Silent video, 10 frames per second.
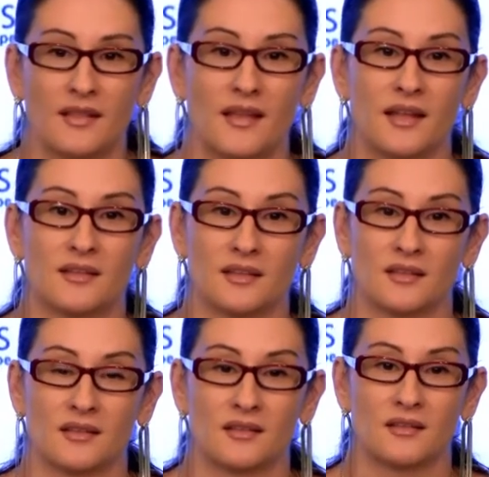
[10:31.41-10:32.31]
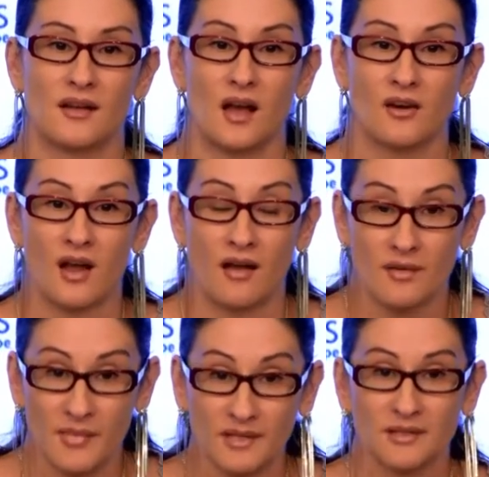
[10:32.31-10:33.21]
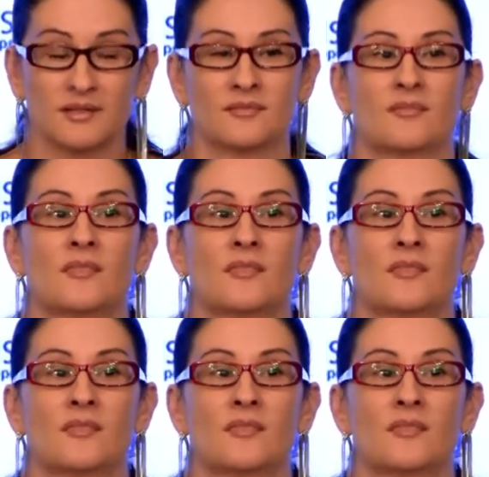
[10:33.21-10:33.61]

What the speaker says: that our government